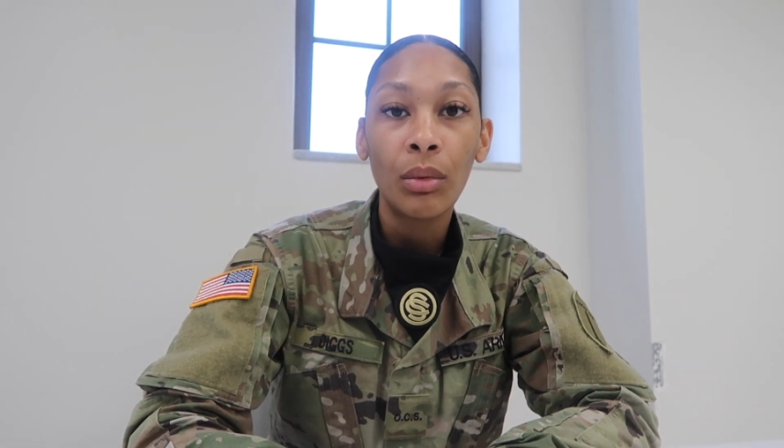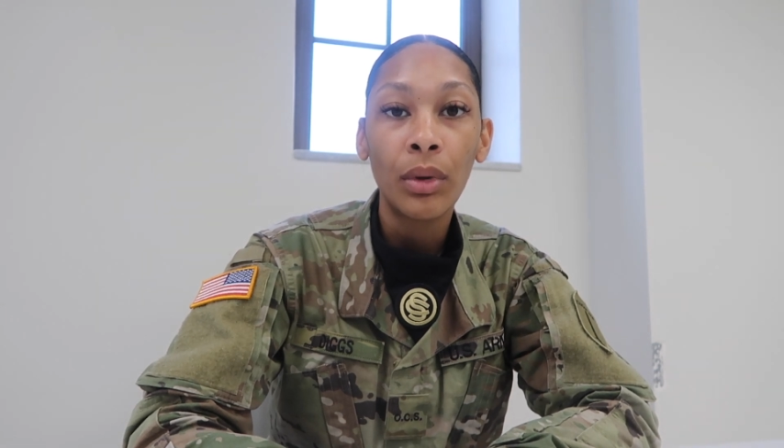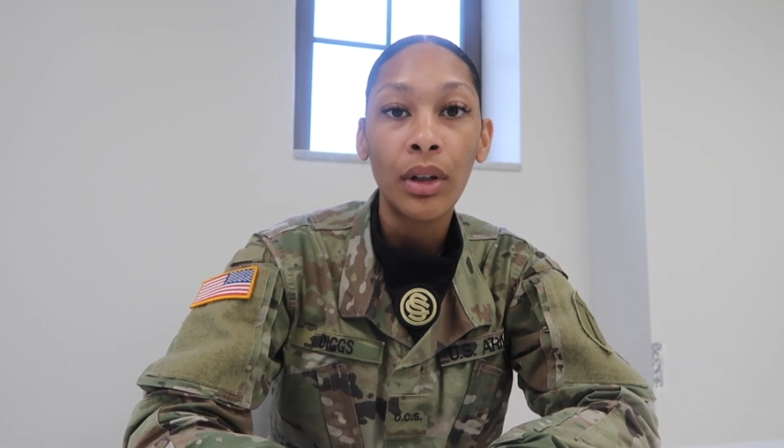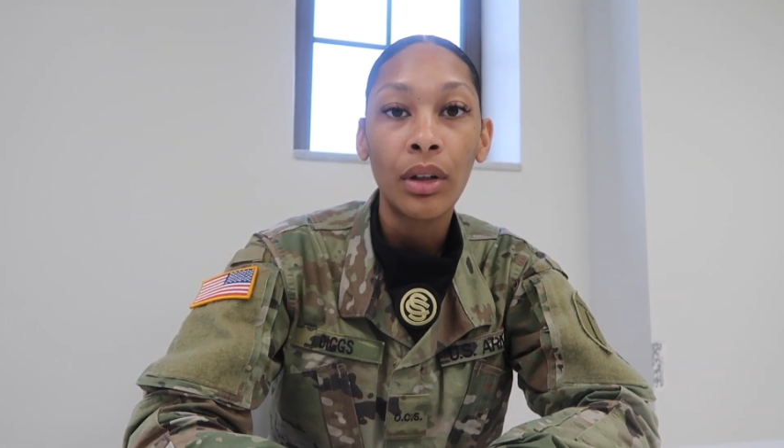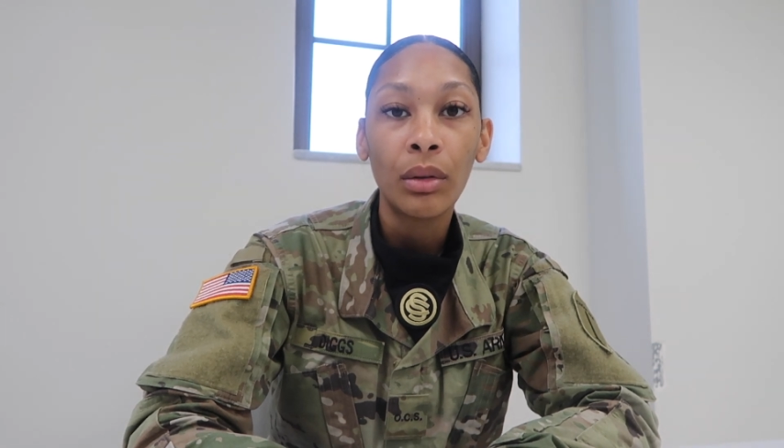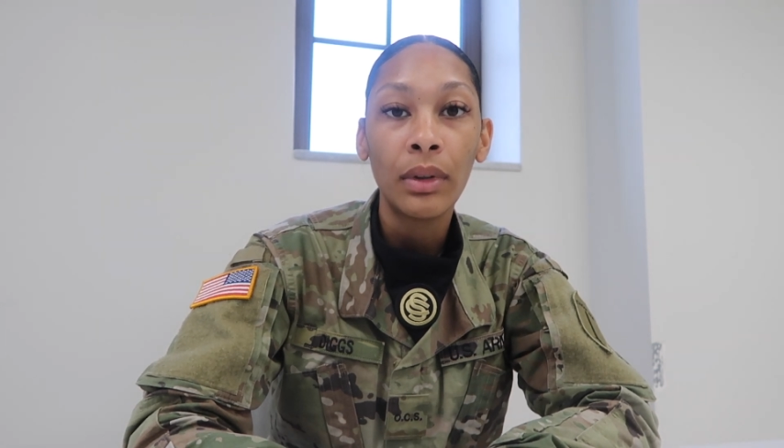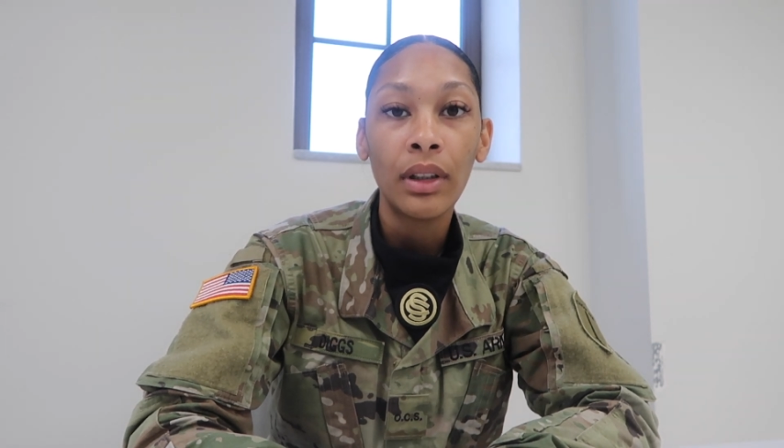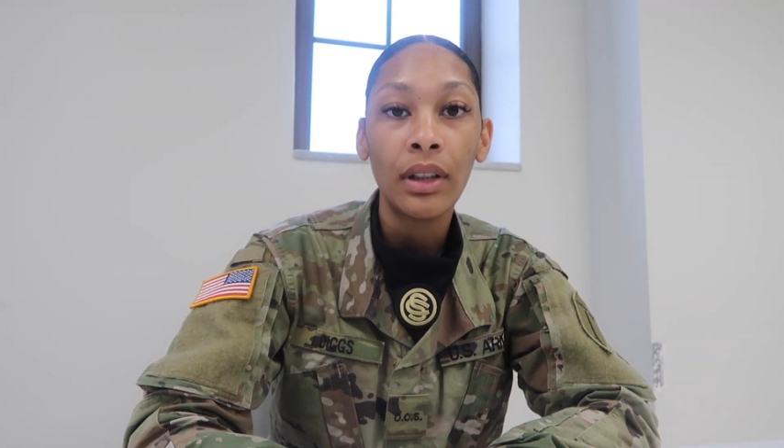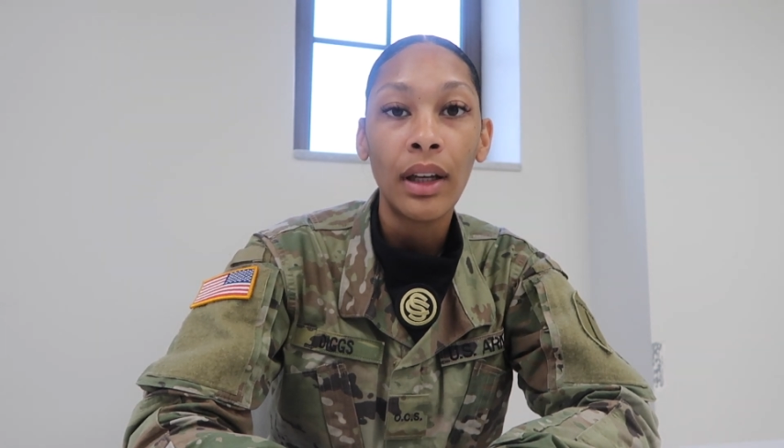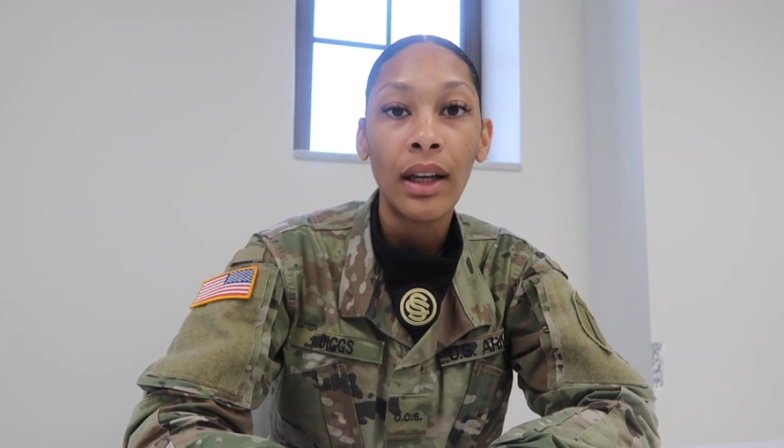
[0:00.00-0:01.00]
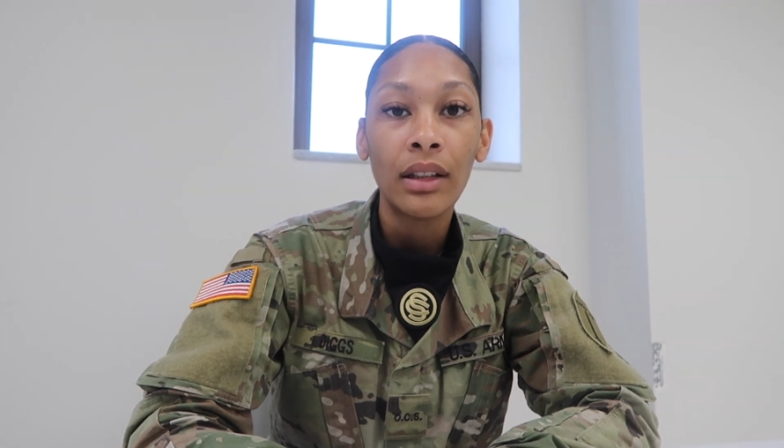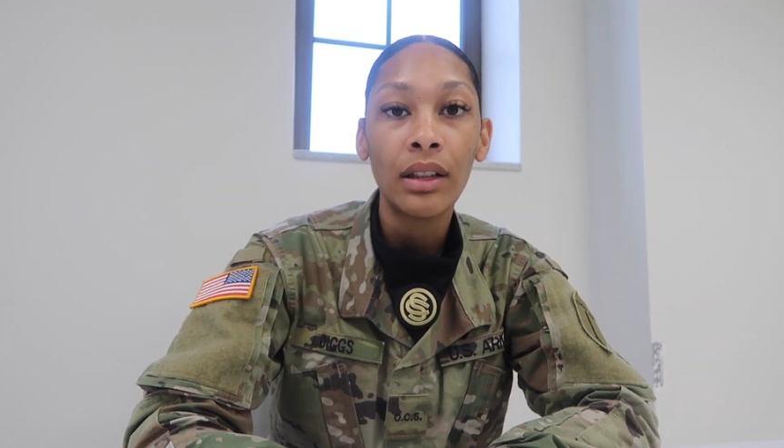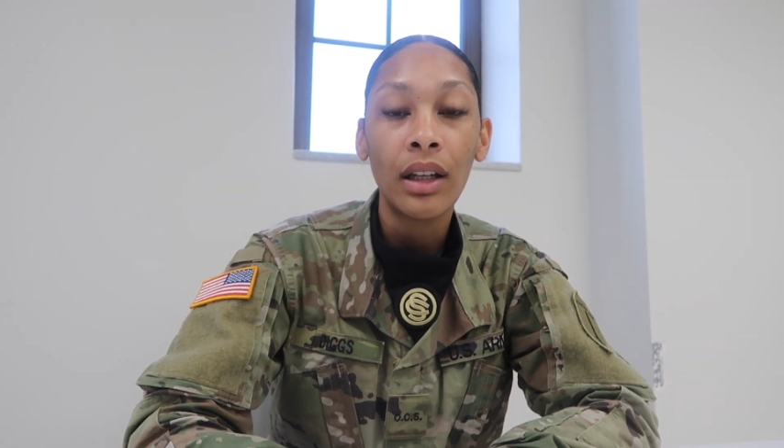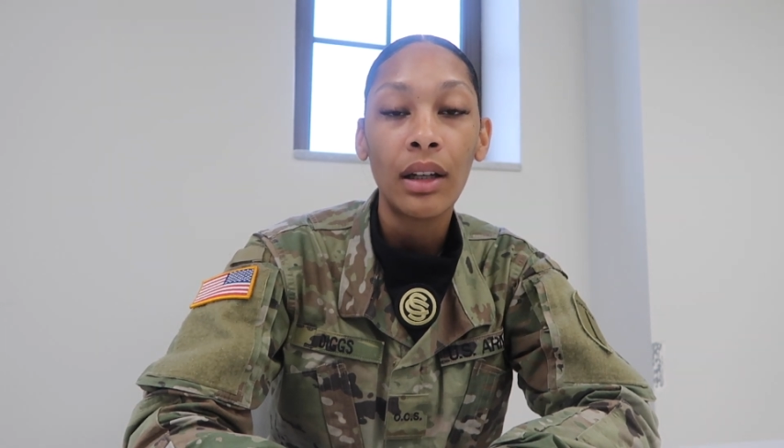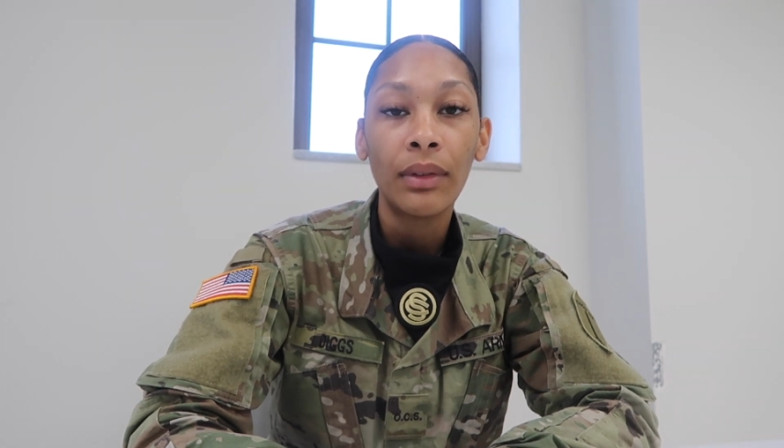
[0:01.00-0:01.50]
where we had
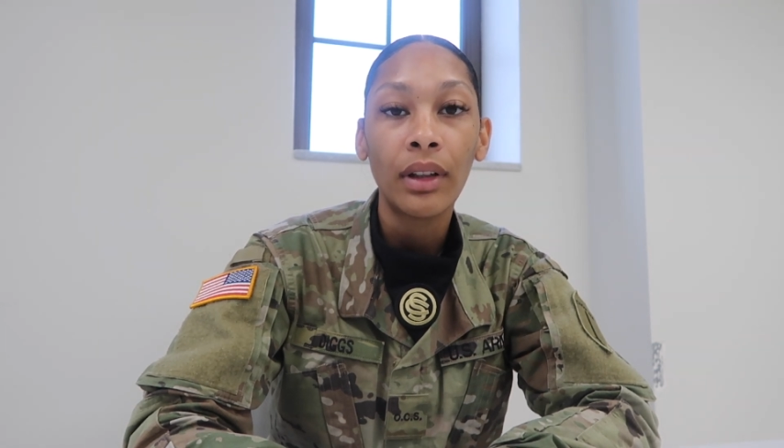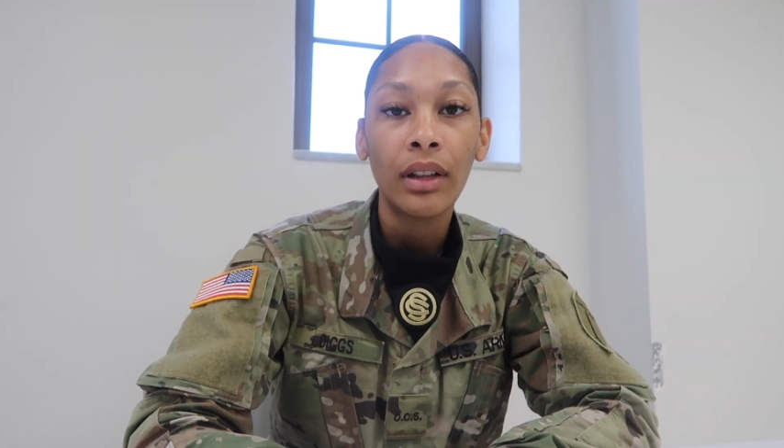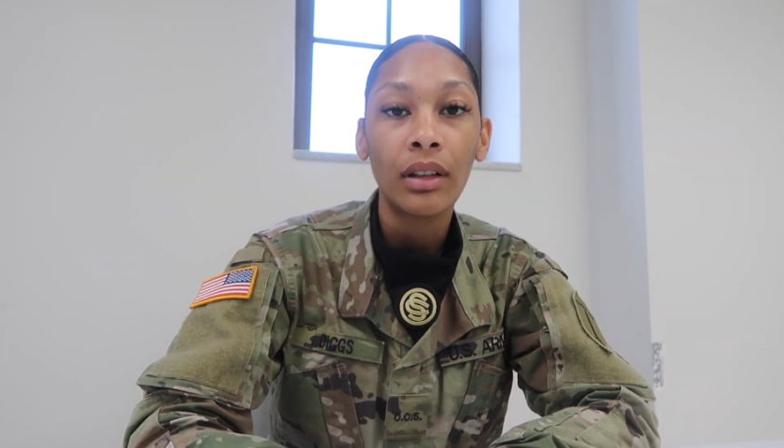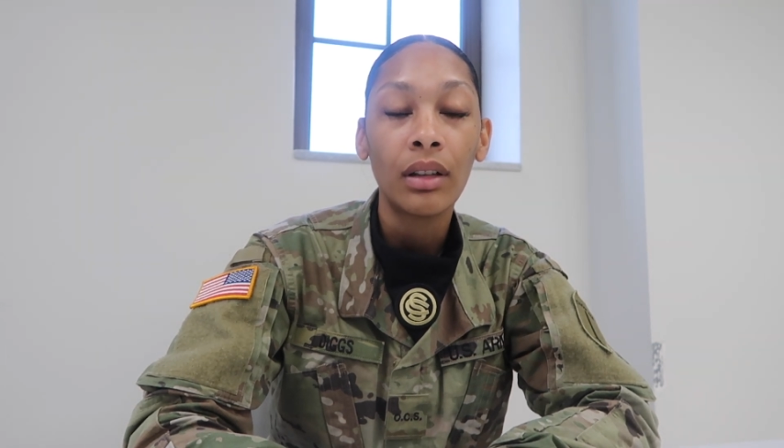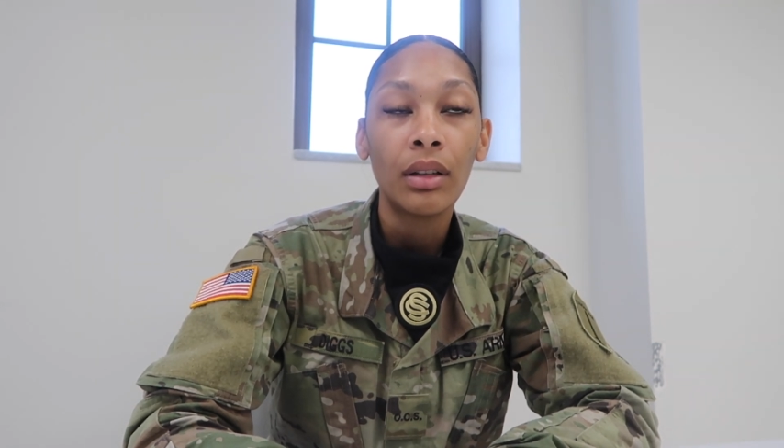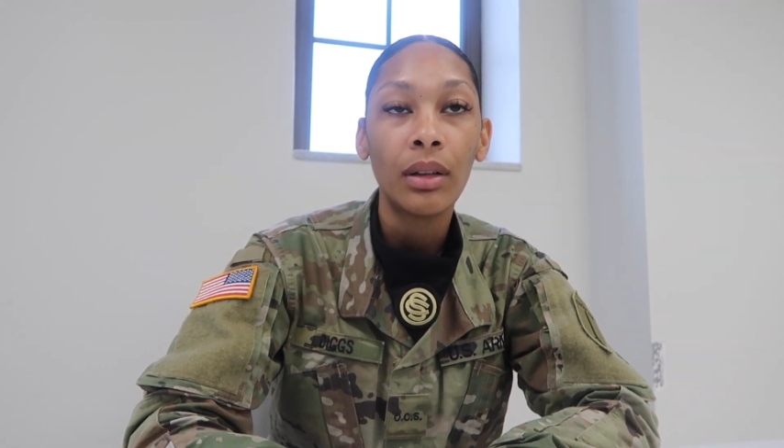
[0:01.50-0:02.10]
to have like